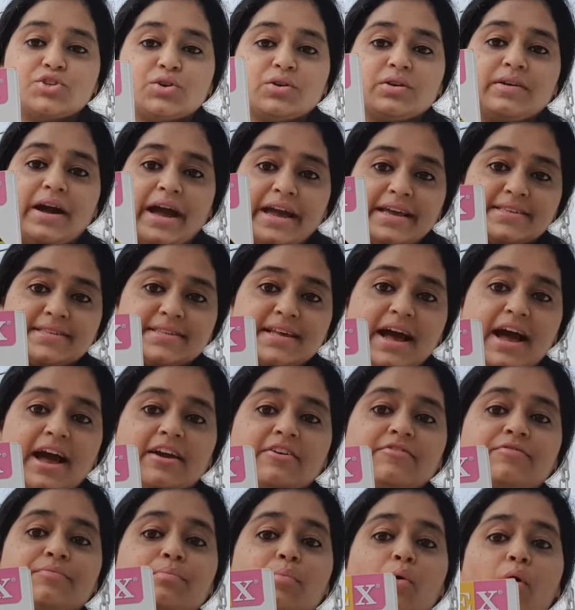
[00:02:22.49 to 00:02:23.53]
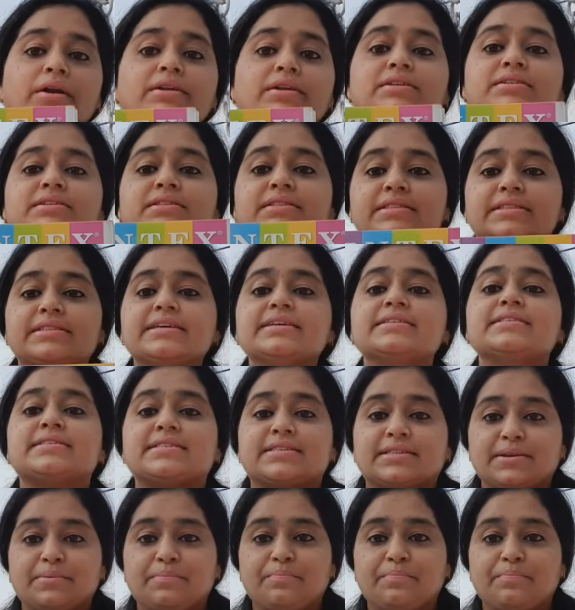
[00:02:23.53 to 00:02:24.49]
So guys, I've bought this